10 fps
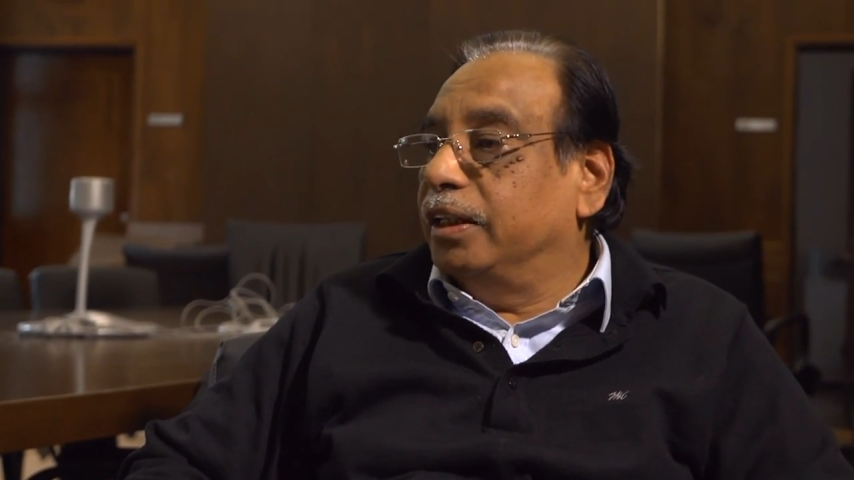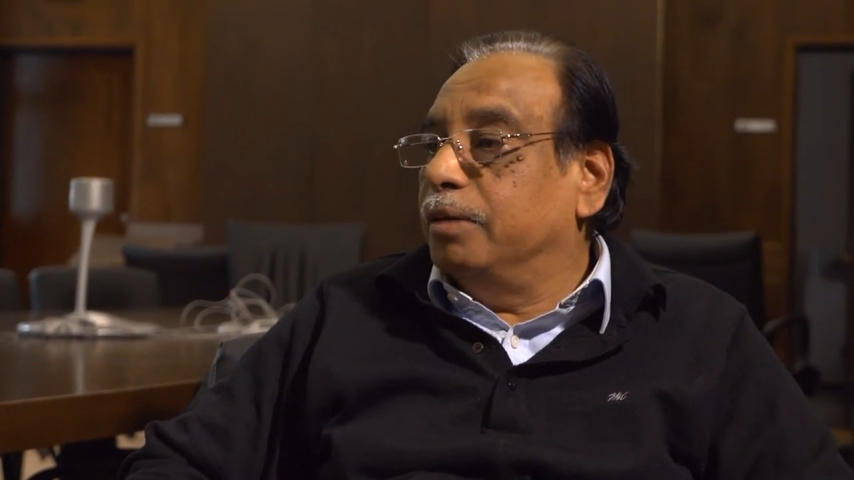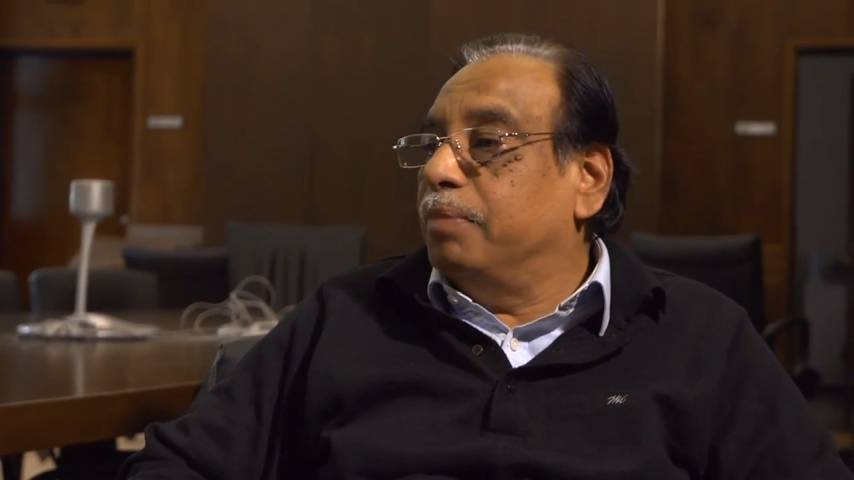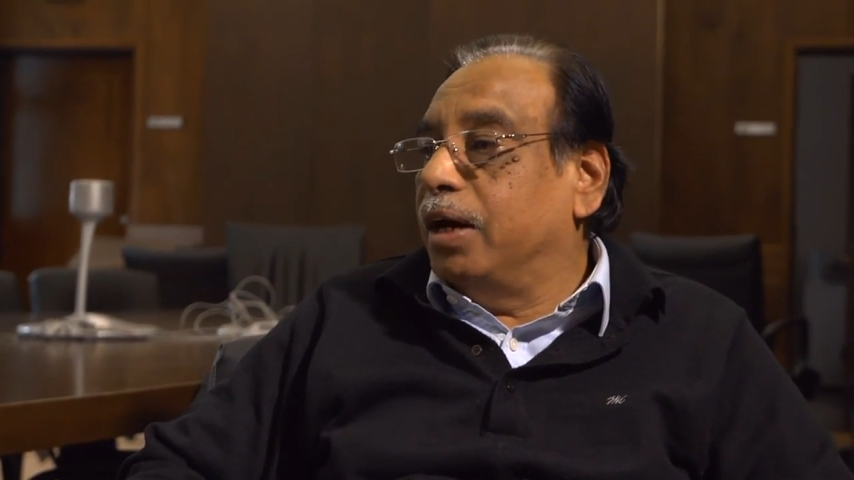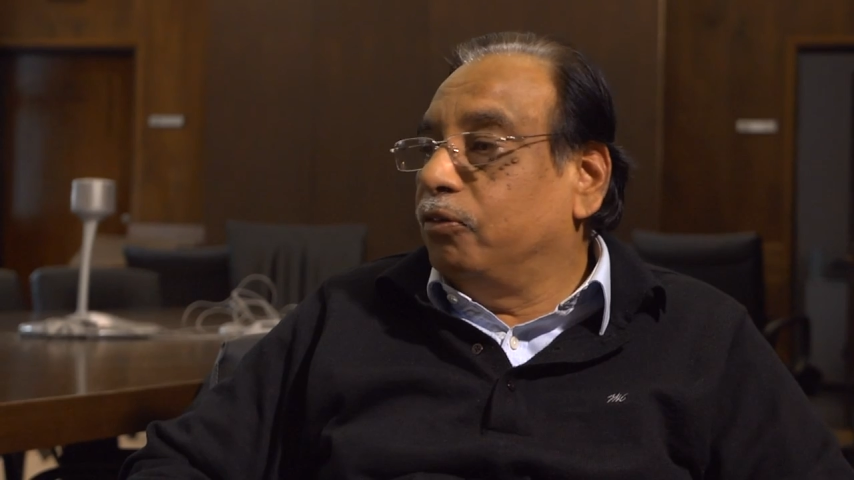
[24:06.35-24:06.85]
other
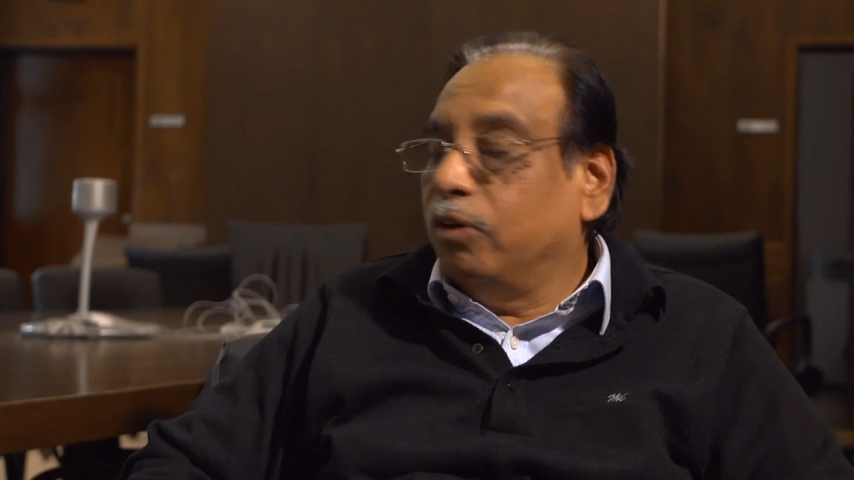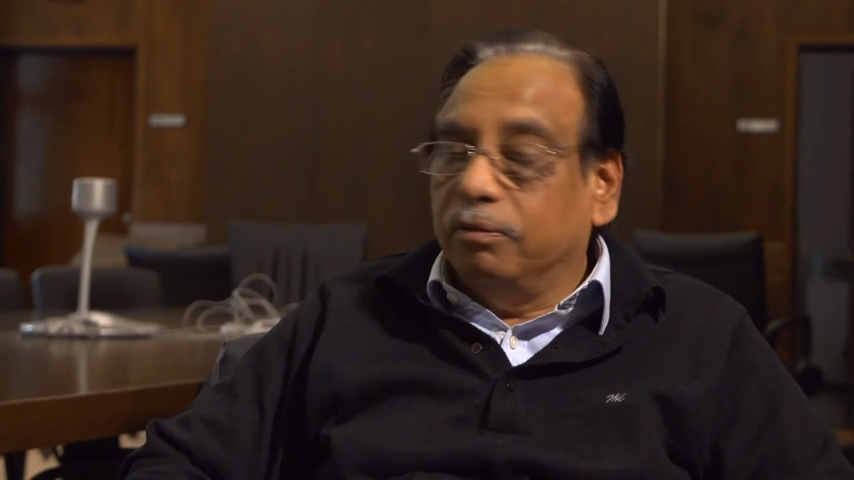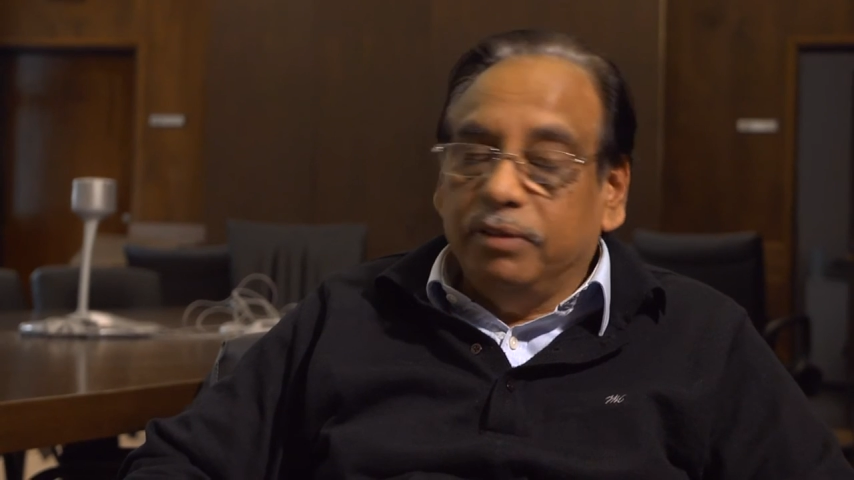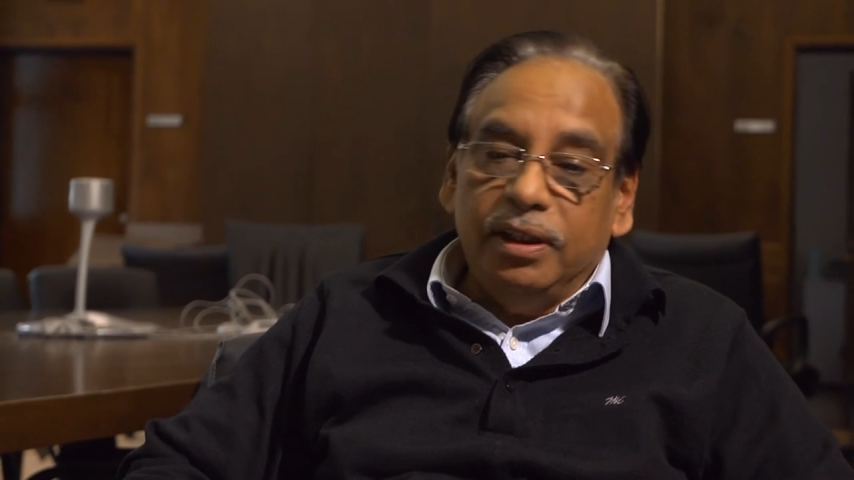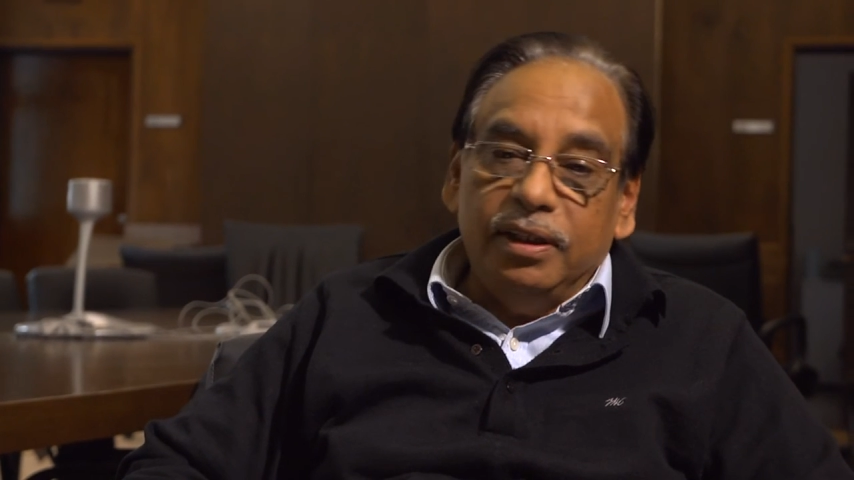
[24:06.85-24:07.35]
parts
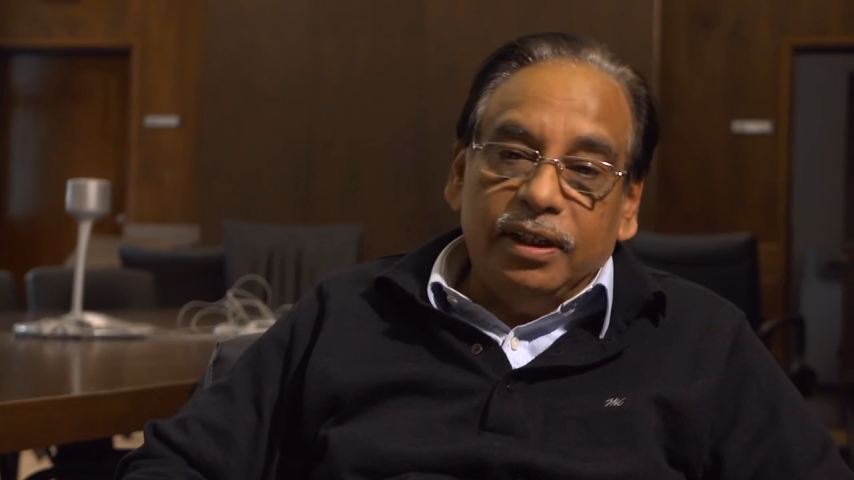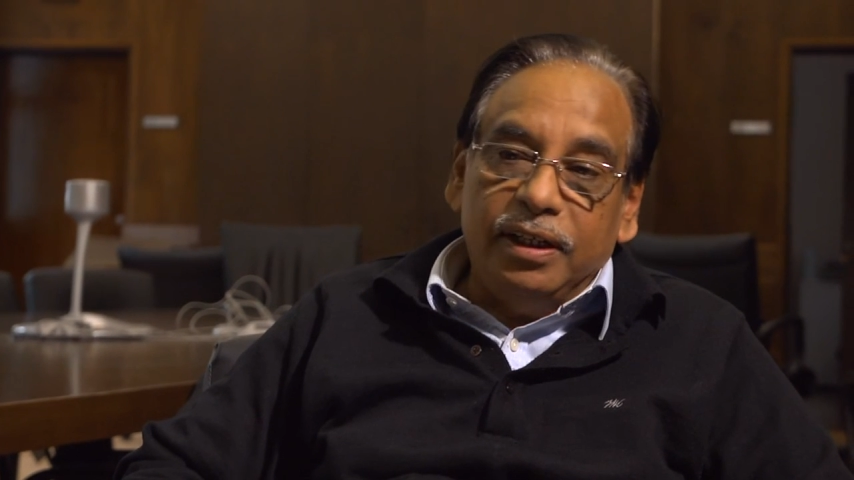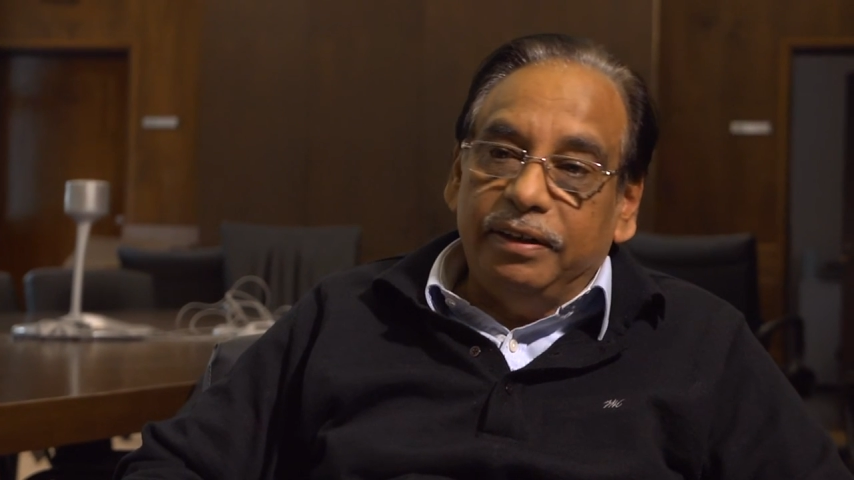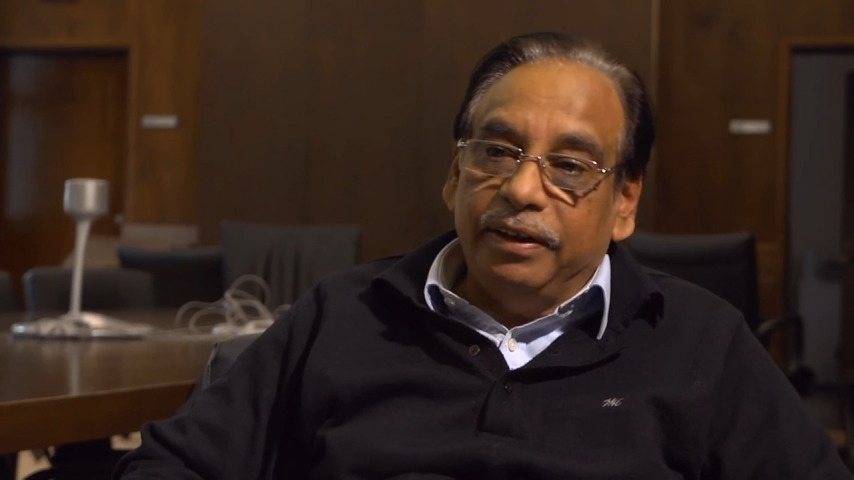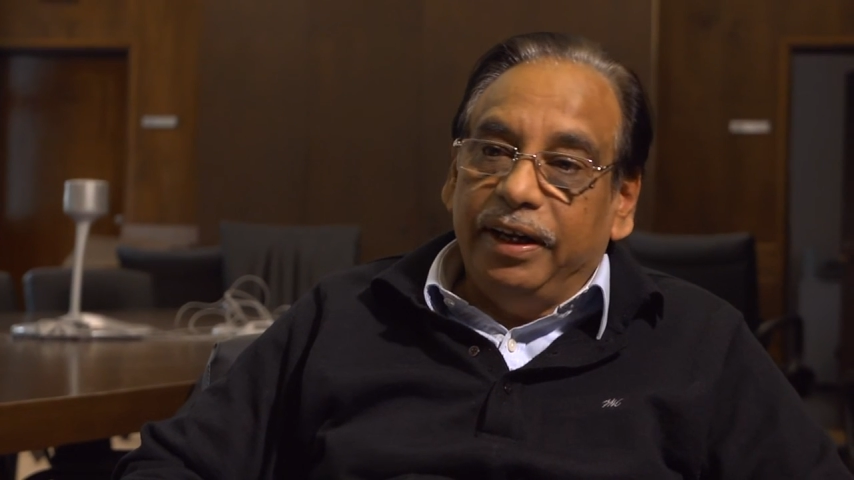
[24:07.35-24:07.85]
of the
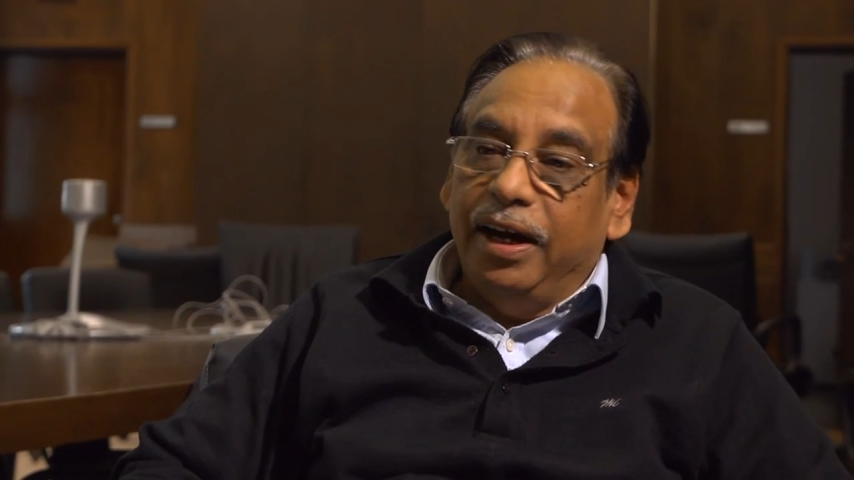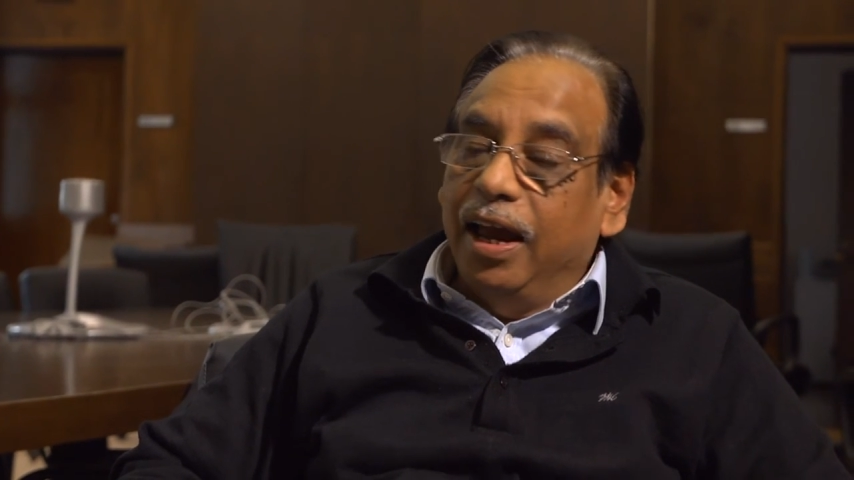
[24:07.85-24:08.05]
country.